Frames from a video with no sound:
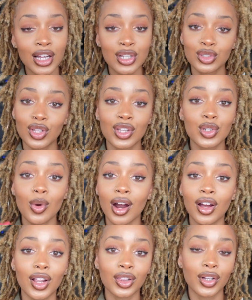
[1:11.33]
so that you
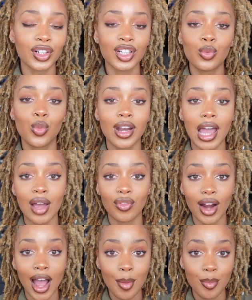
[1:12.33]
are alerted
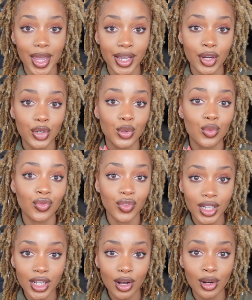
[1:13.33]
whenever I make new
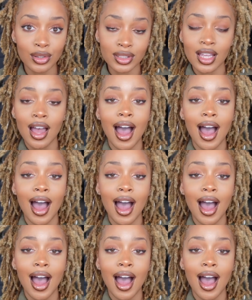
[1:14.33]
videos.